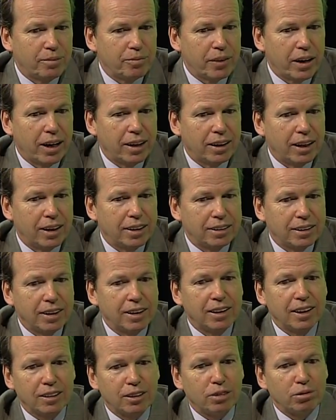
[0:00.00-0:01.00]
I
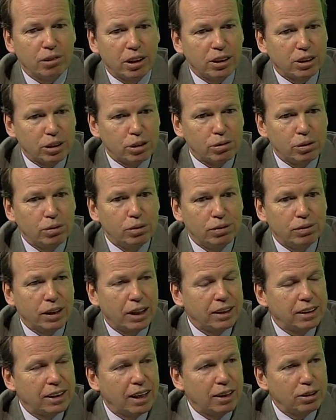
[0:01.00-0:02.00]
think at the registry we've
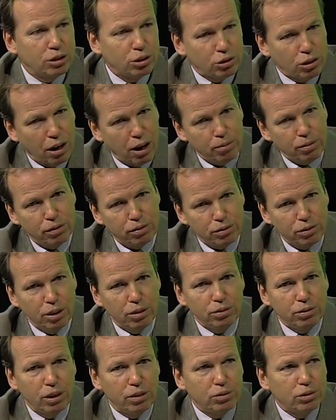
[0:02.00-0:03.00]
done a nice job
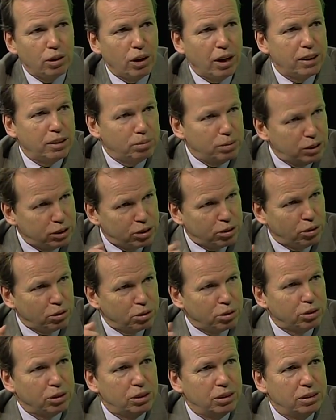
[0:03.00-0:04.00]
of trying to be
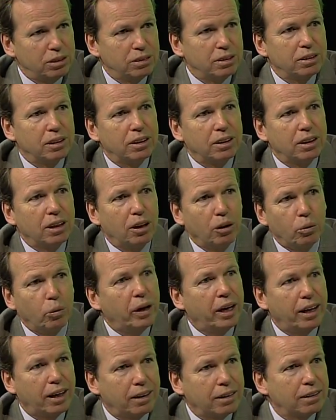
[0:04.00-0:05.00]
socially
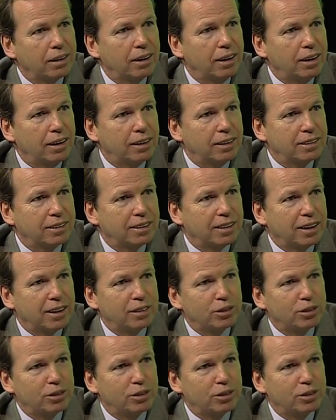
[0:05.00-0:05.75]
aware, and